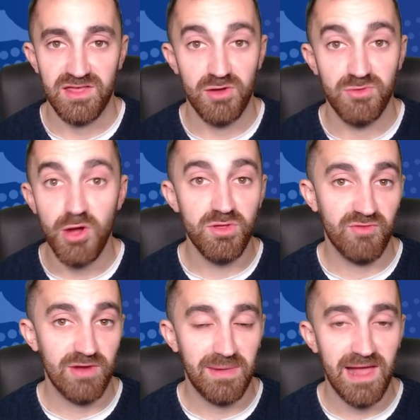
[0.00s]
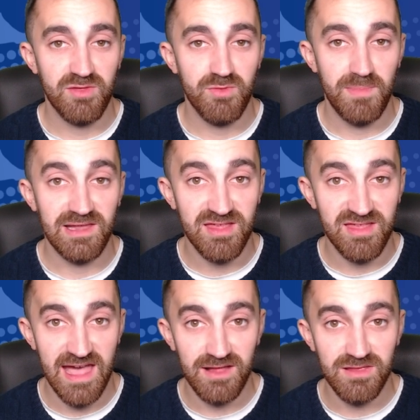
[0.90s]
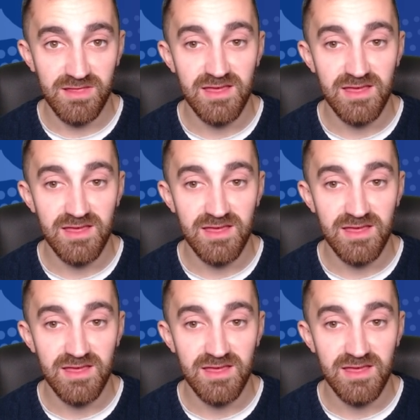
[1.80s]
So those 3 players would be Lascelles,